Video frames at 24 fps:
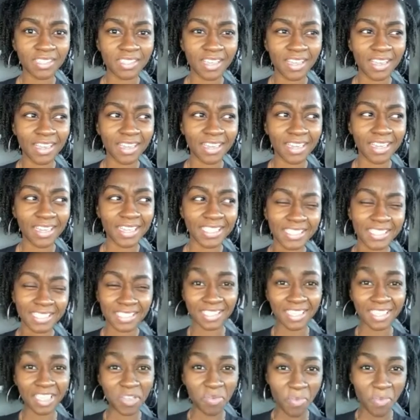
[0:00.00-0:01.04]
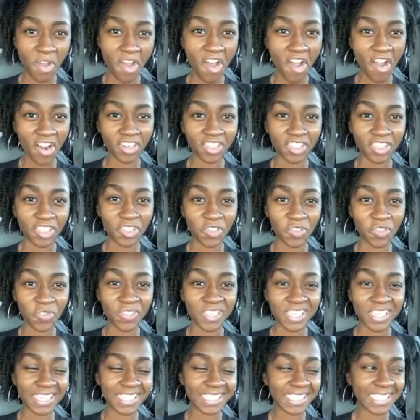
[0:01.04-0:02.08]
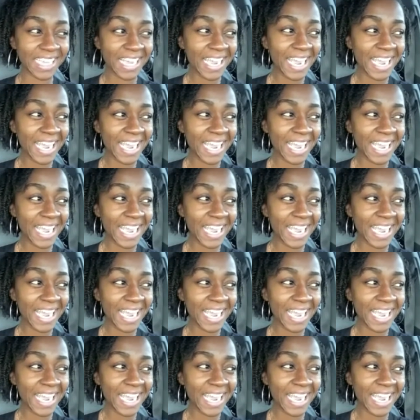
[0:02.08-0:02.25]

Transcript: Like, is it still in my heart to do this?